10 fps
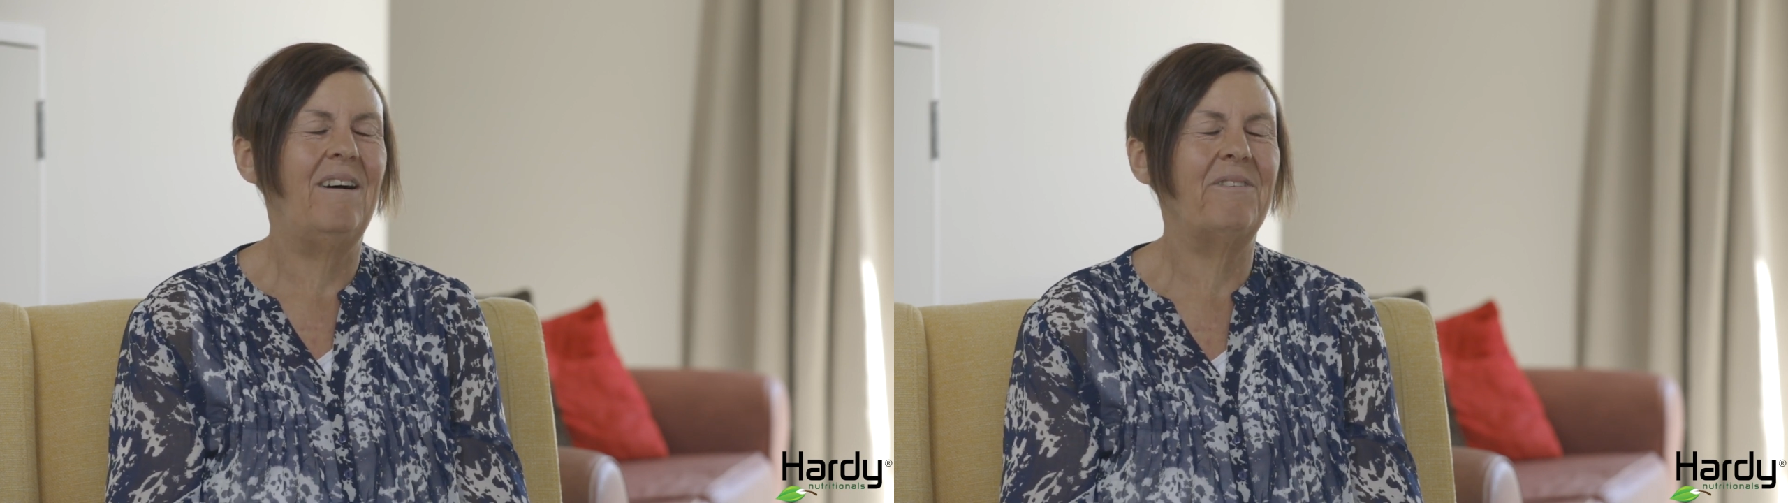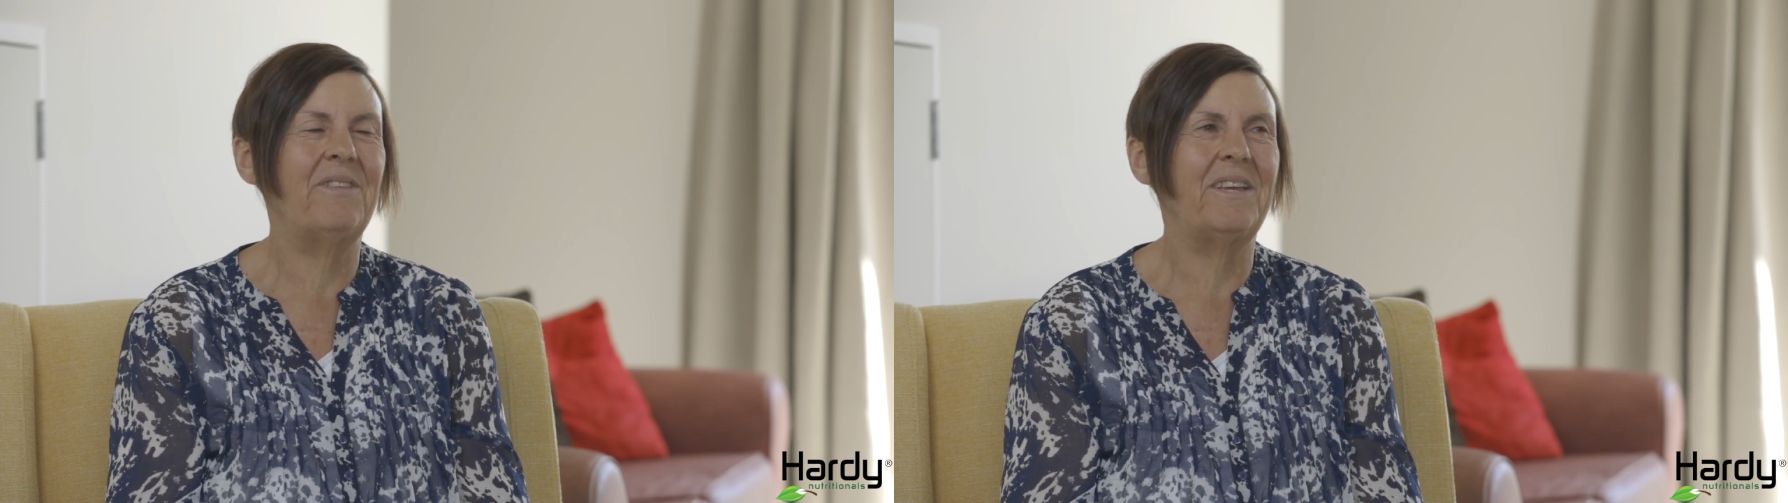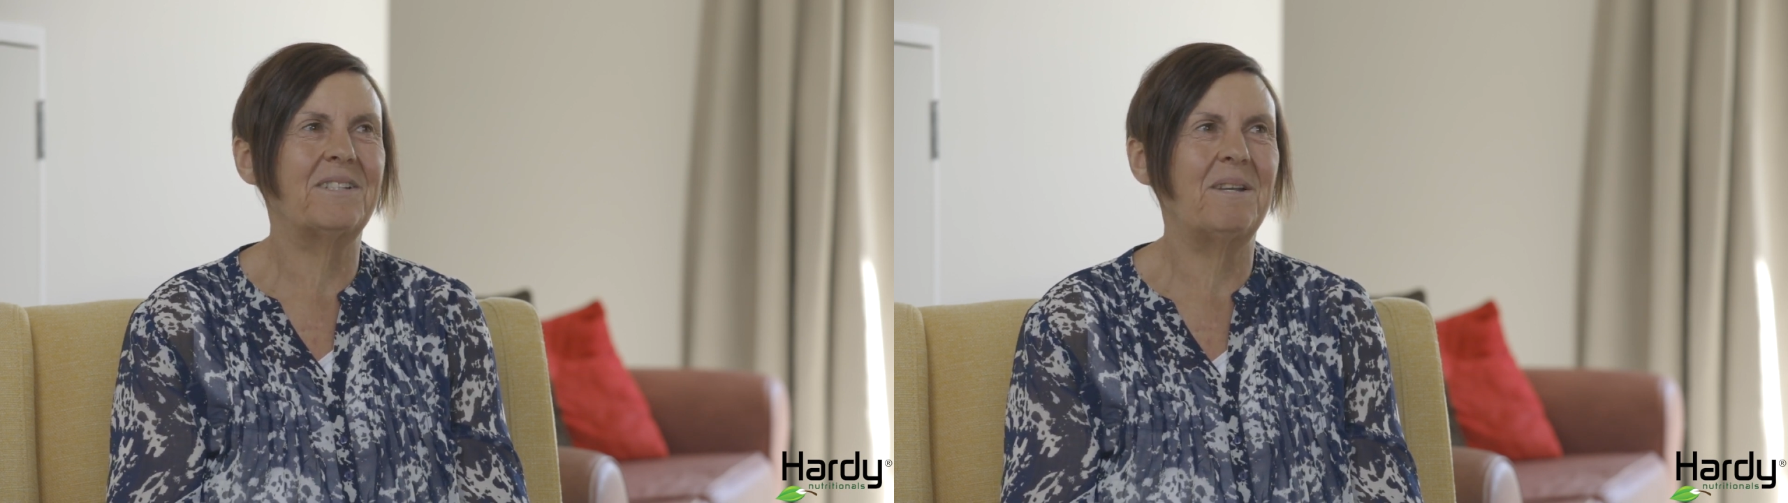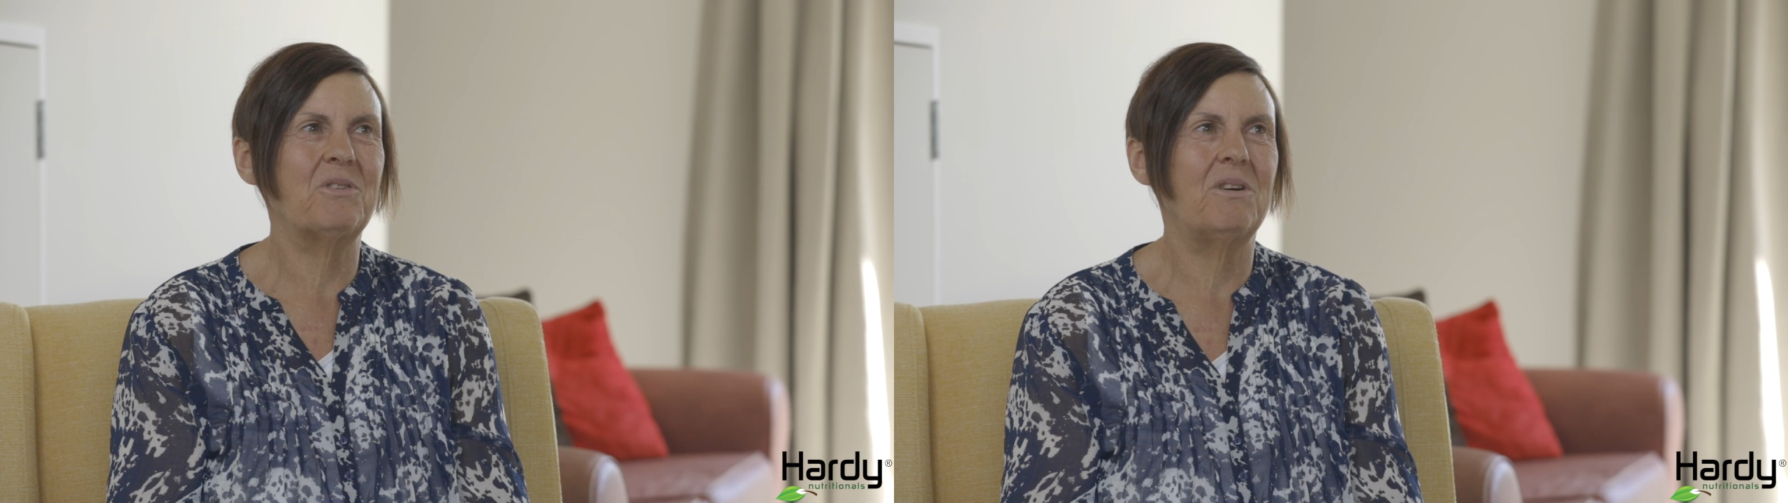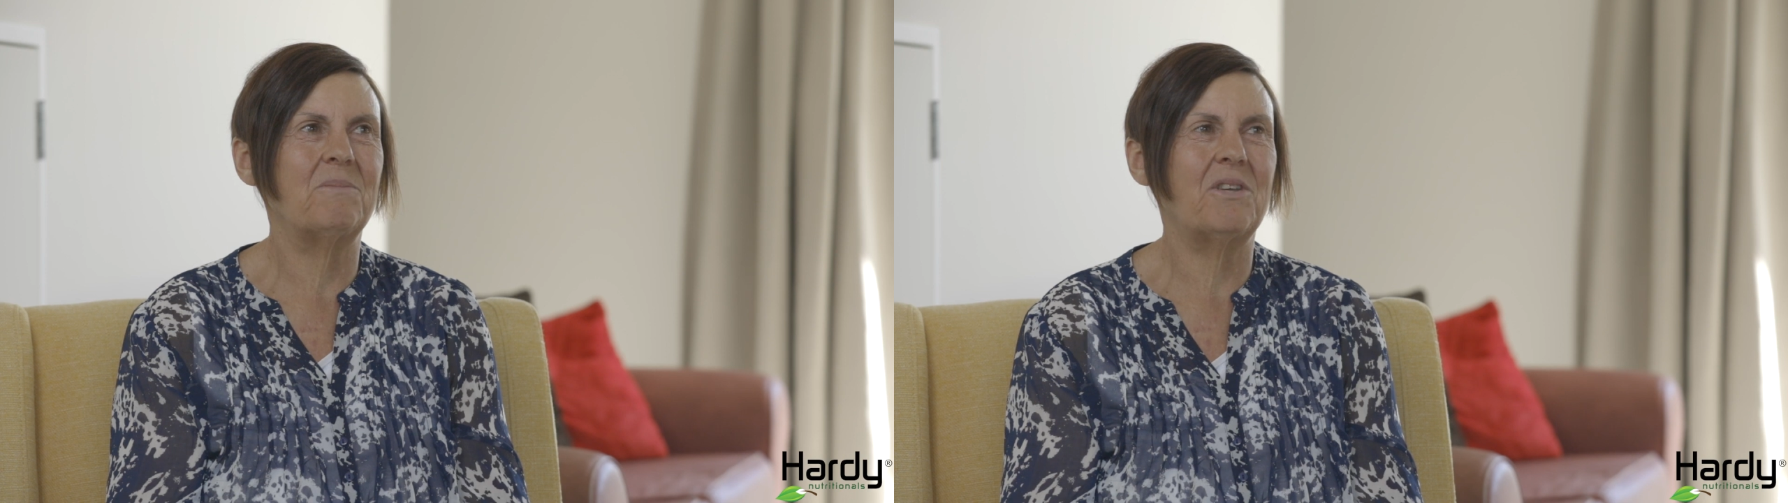I think
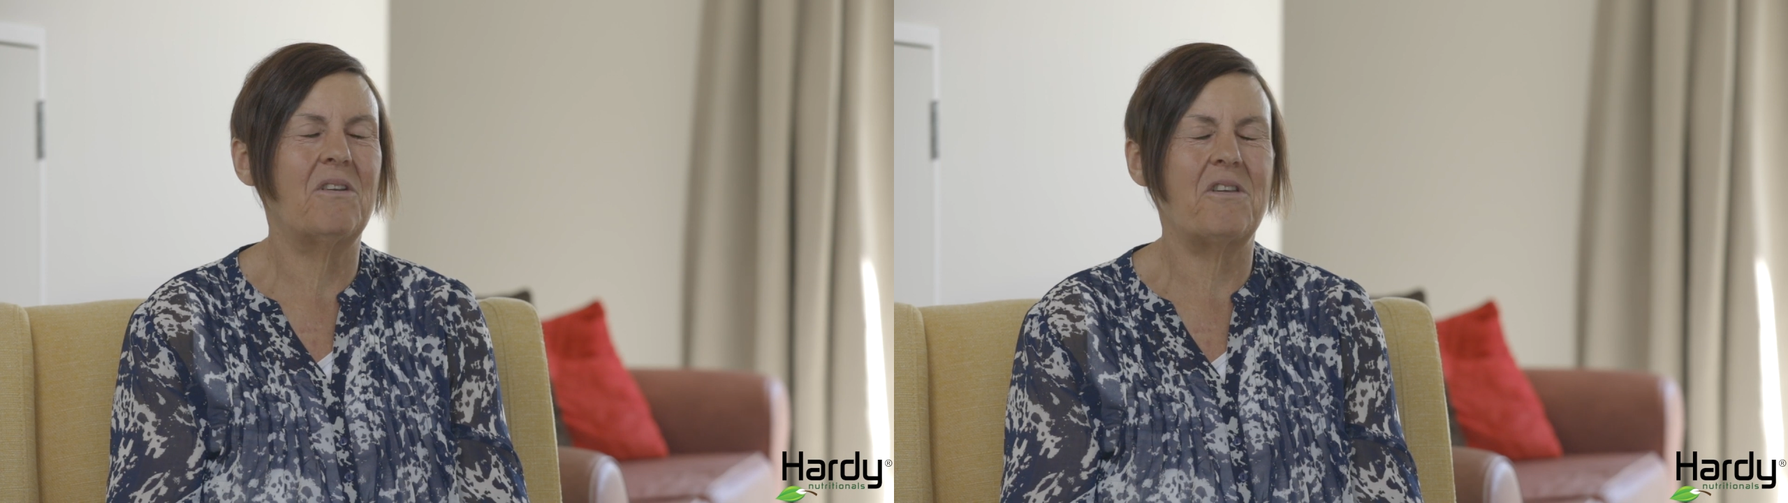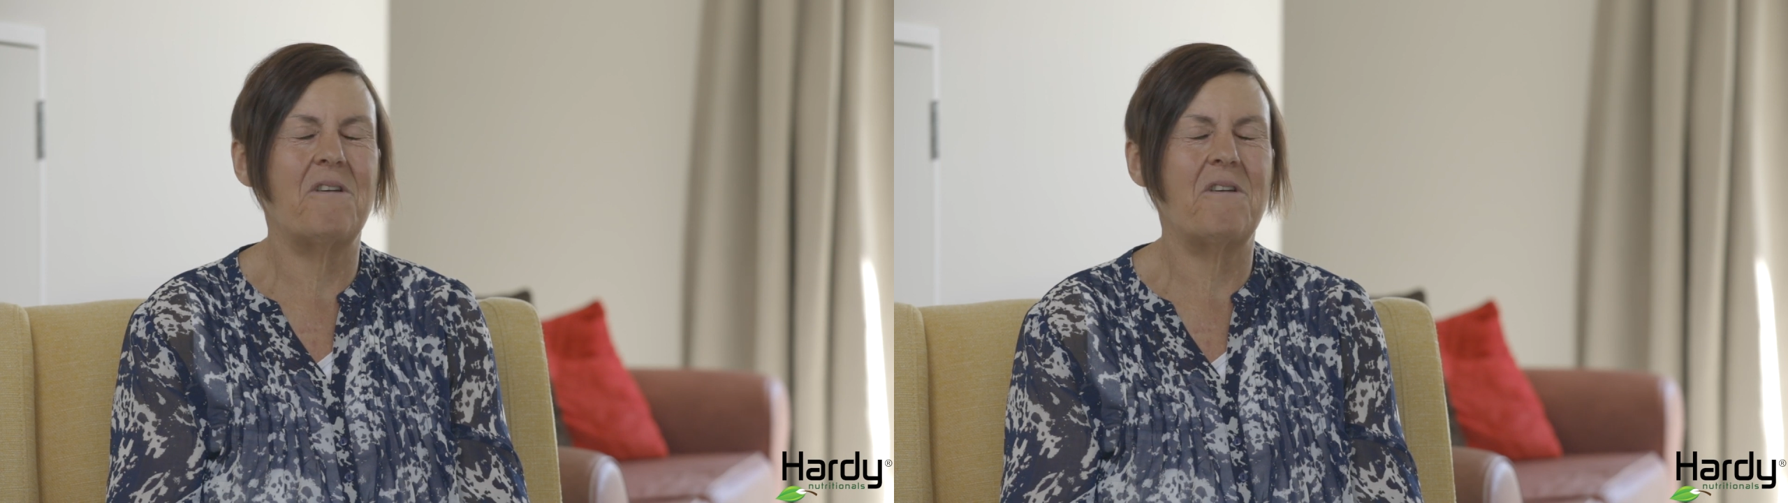sometimes I